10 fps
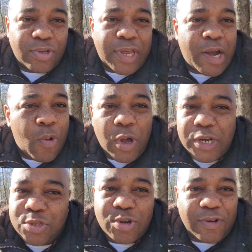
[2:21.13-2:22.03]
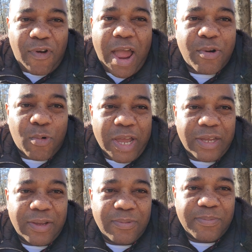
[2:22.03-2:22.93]
They don't want to do it right
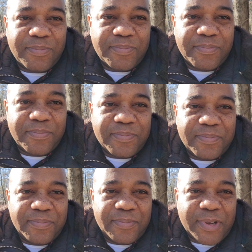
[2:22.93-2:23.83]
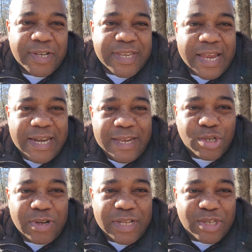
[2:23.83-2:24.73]
away because they
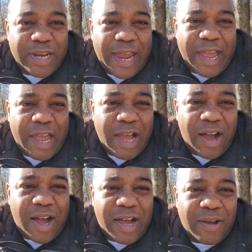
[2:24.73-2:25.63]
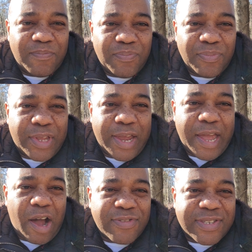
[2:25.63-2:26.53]
need you into their, uh, their
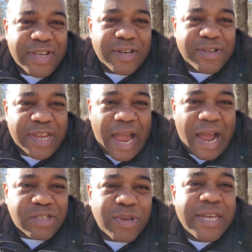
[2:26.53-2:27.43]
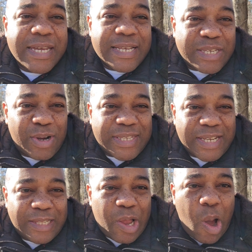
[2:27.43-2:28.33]
health centers, their hospitals. So
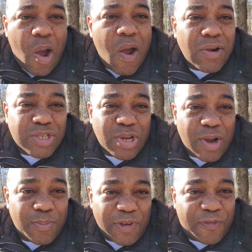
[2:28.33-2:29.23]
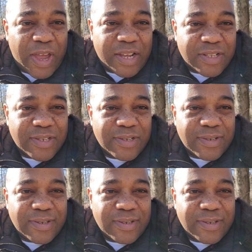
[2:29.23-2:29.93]
it's a long-term effect.